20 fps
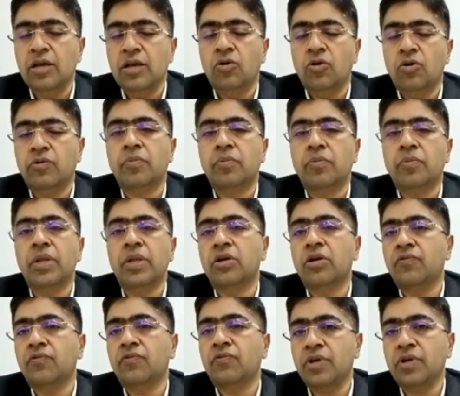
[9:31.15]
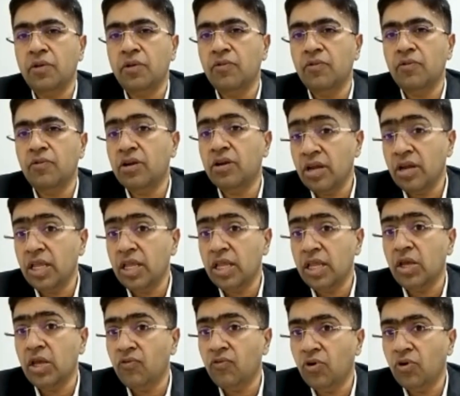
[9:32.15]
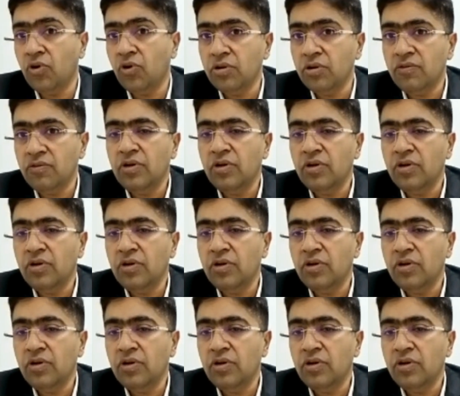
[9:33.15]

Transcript: over a period of time will really evolve